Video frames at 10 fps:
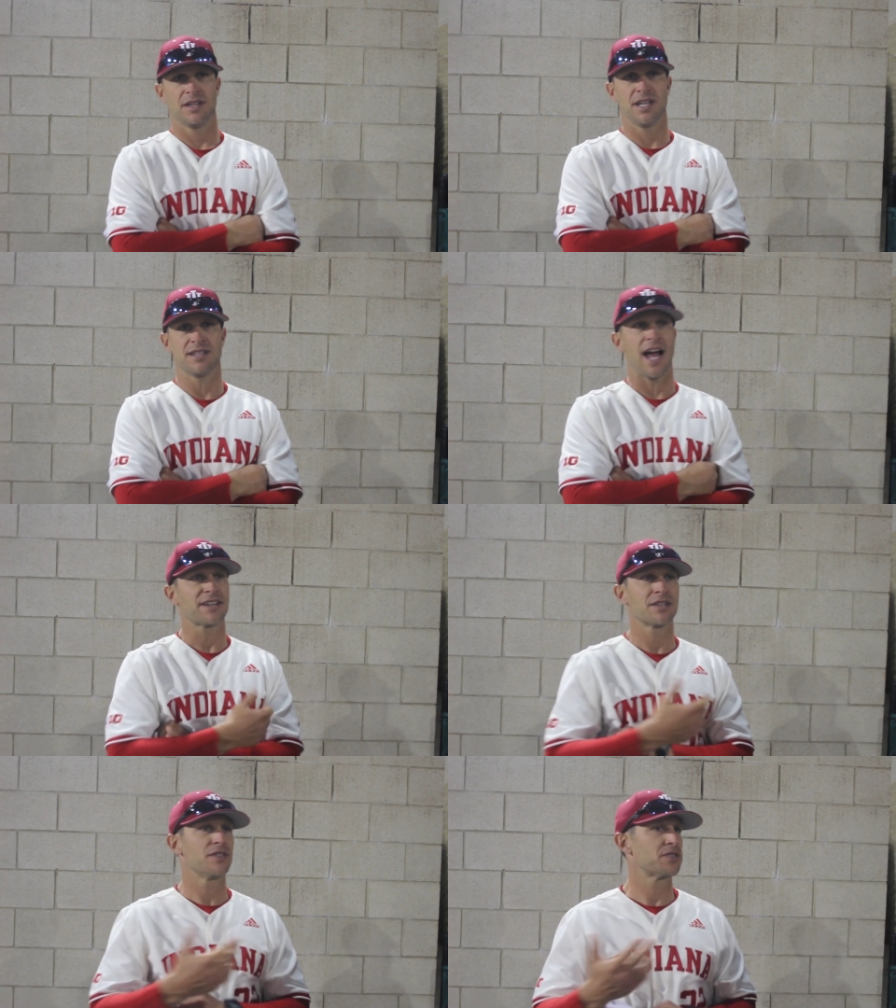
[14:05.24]
He's
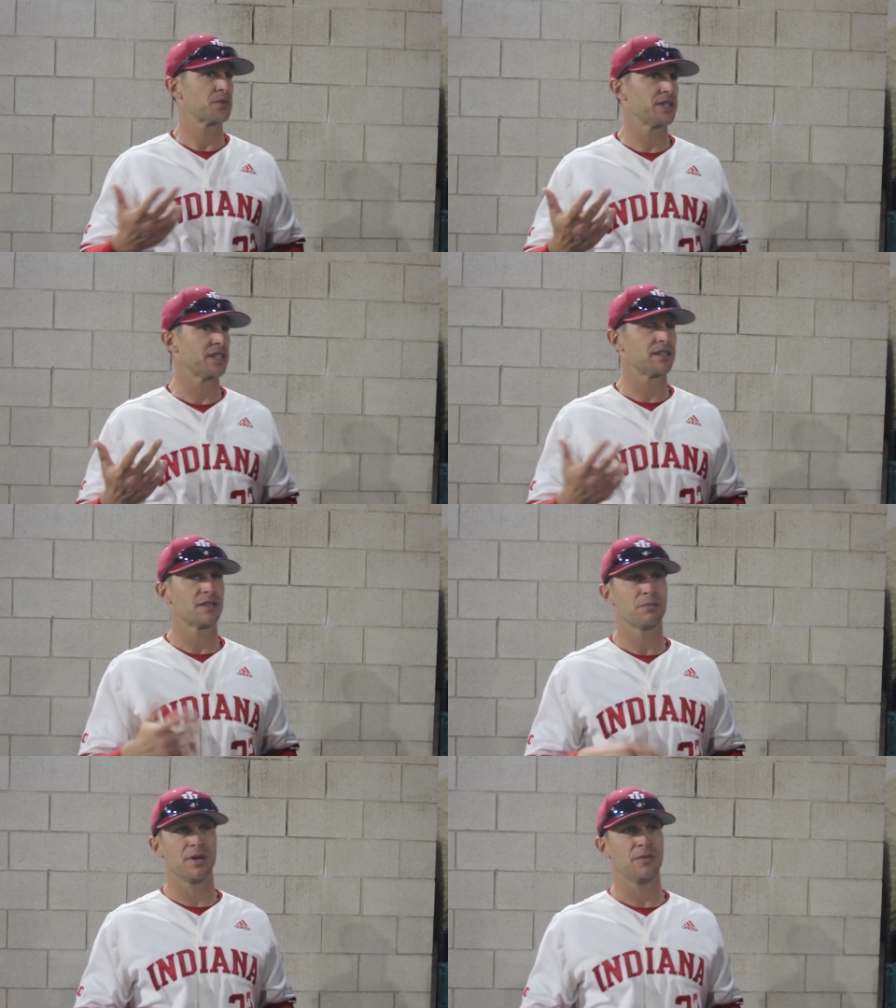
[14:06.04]
active this weekend,
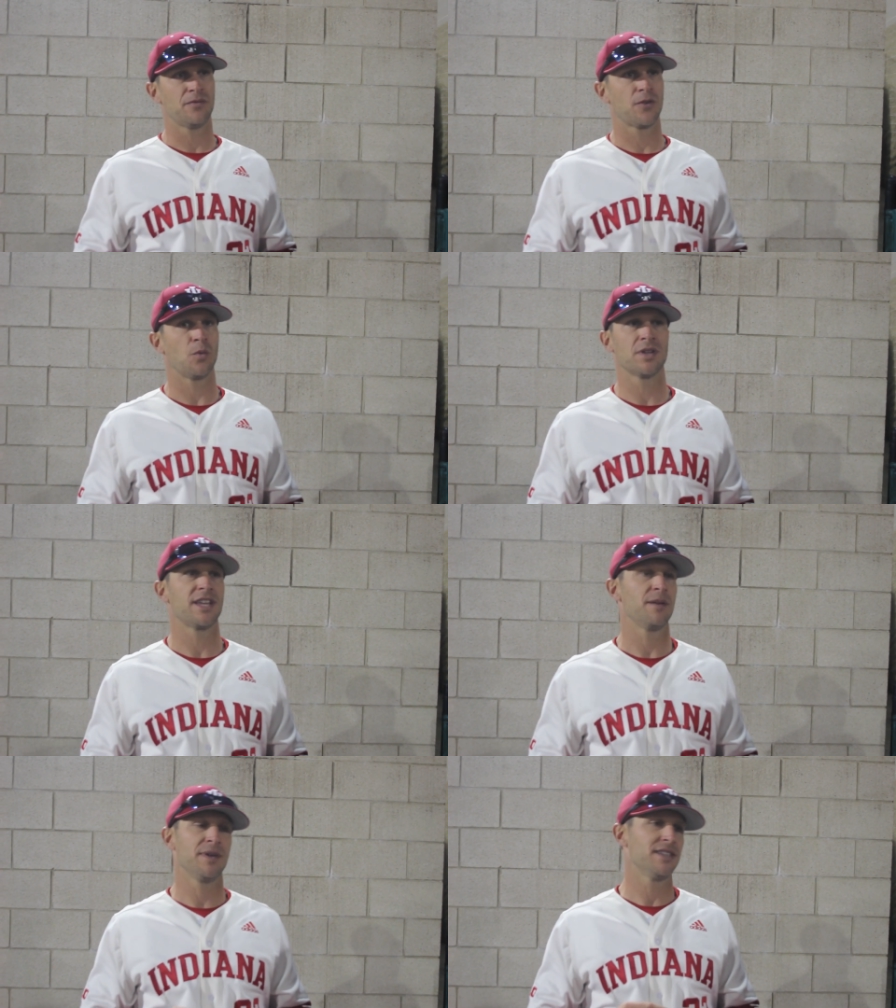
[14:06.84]
but for what
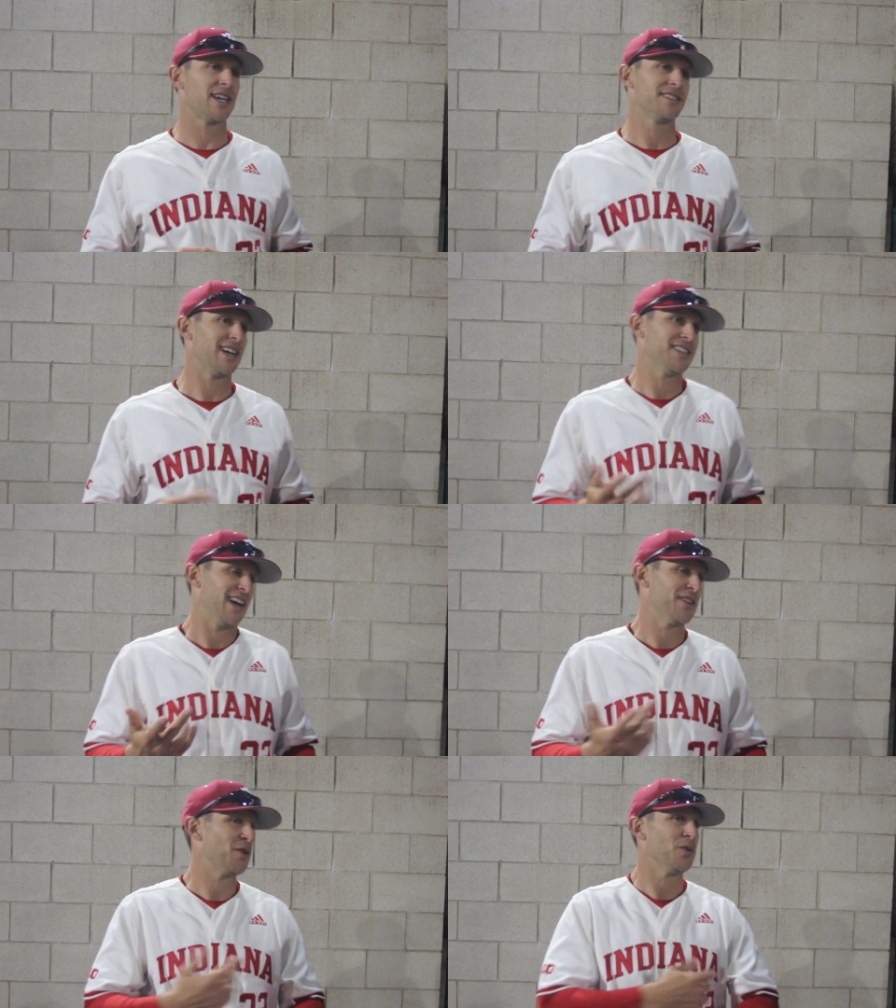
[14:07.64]
that means, I
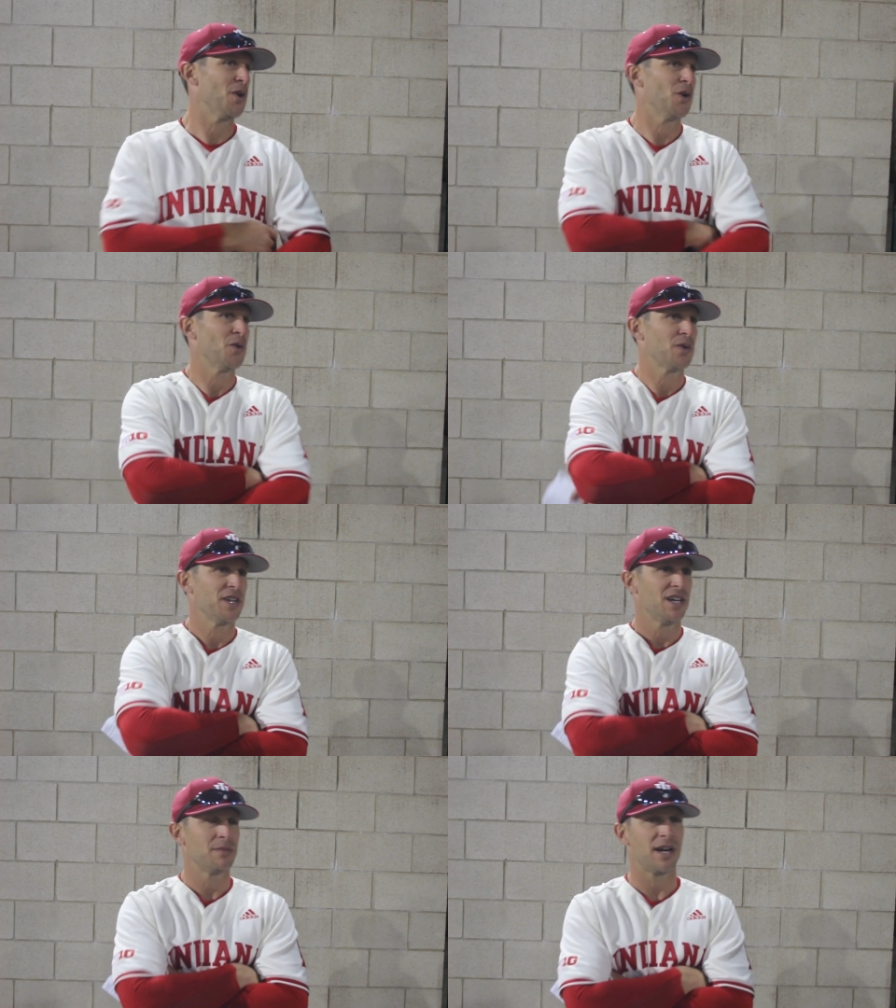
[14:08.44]
don't know.
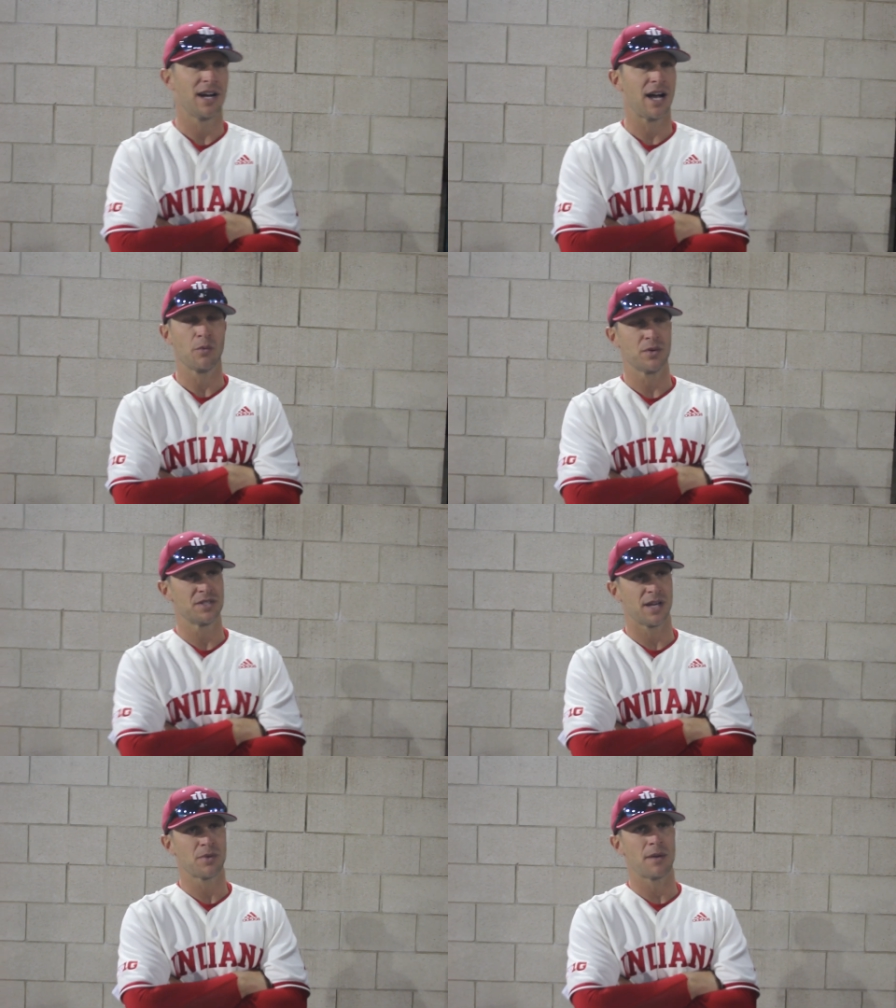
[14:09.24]
I would
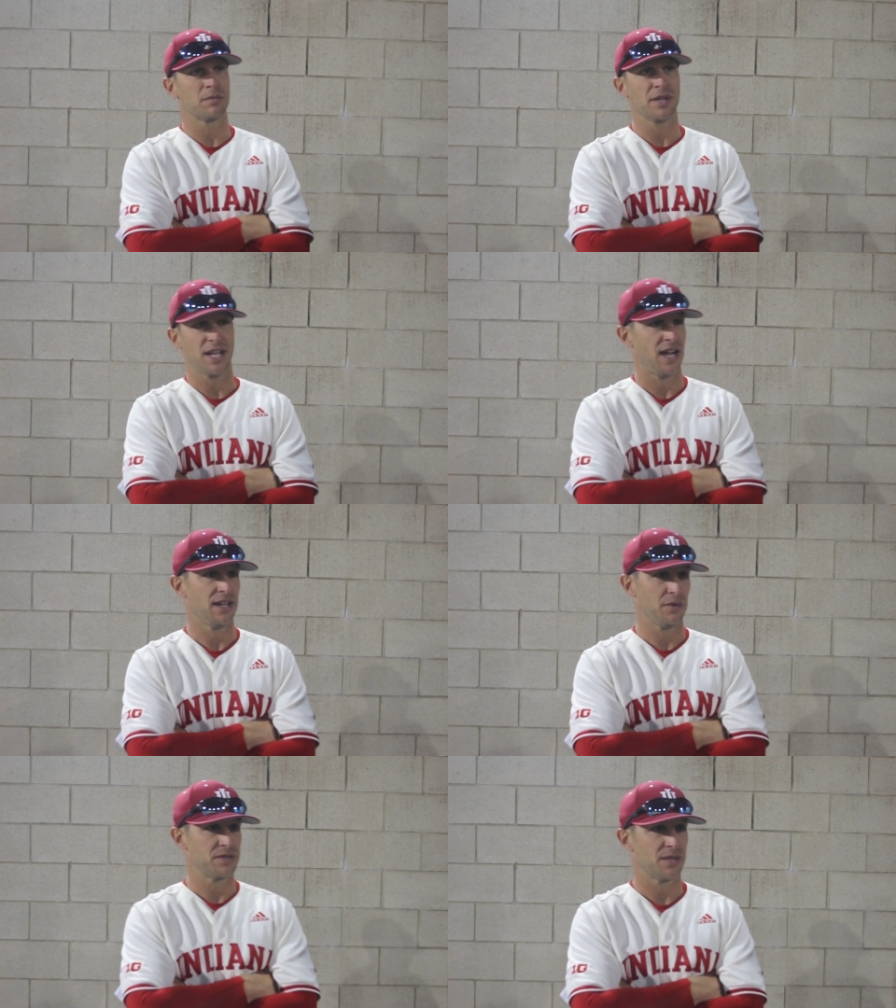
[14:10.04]
say probably not.
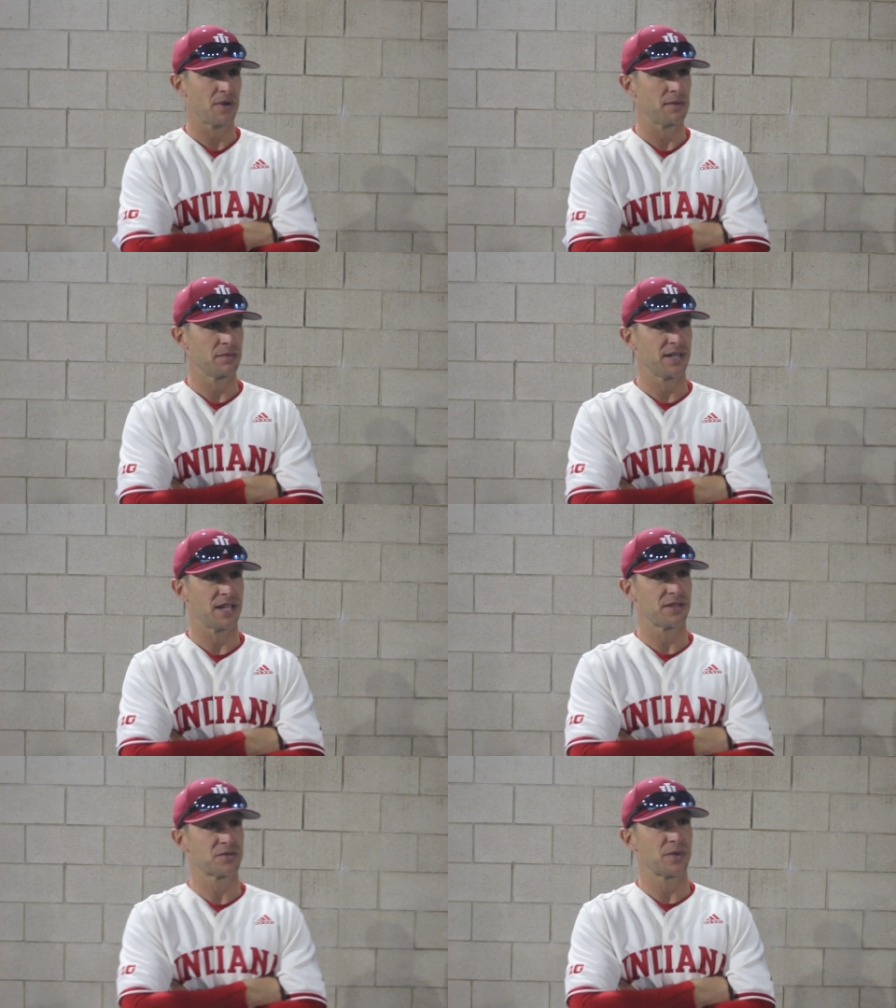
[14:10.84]
I would say probably
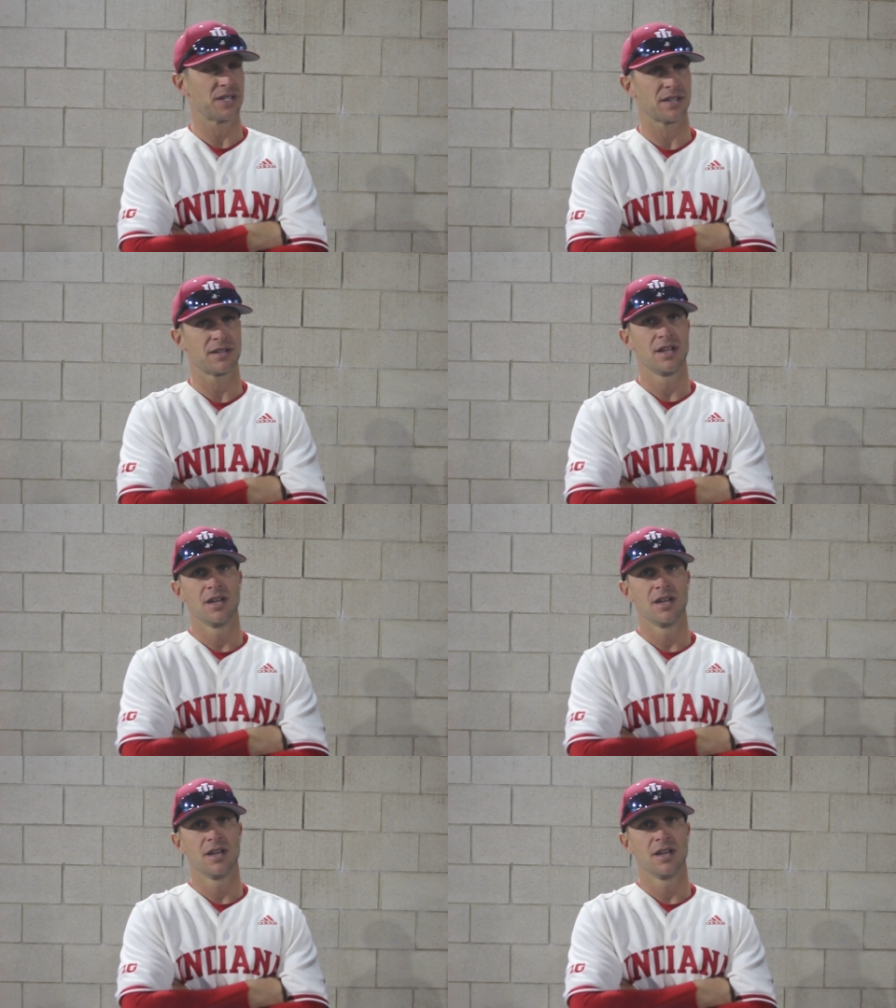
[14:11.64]
not this weekend.